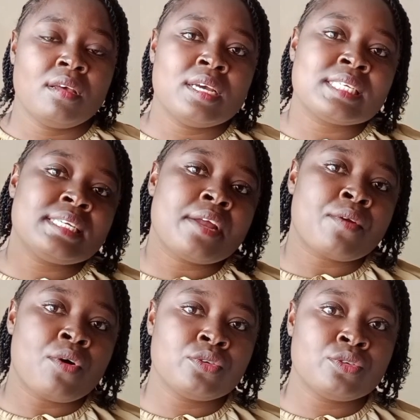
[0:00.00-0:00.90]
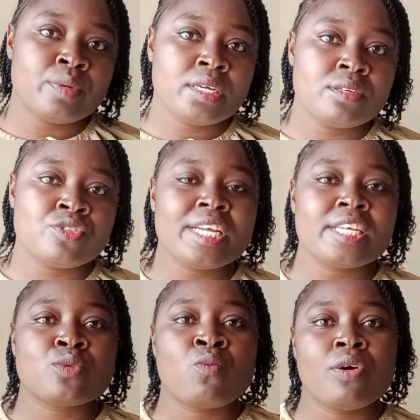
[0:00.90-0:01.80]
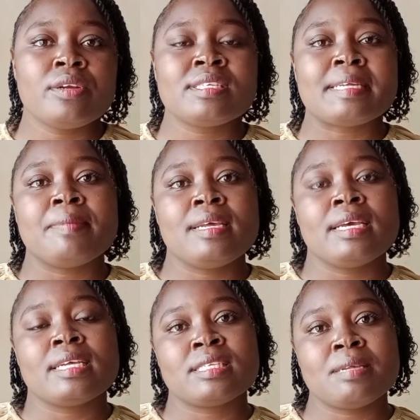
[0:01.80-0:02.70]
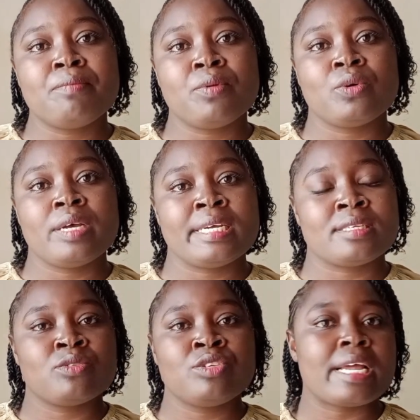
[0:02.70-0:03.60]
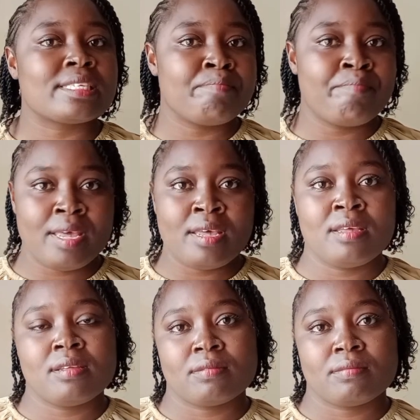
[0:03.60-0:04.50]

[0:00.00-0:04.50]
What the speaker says: Is it a wrongdoing to just want something as simple as to just be?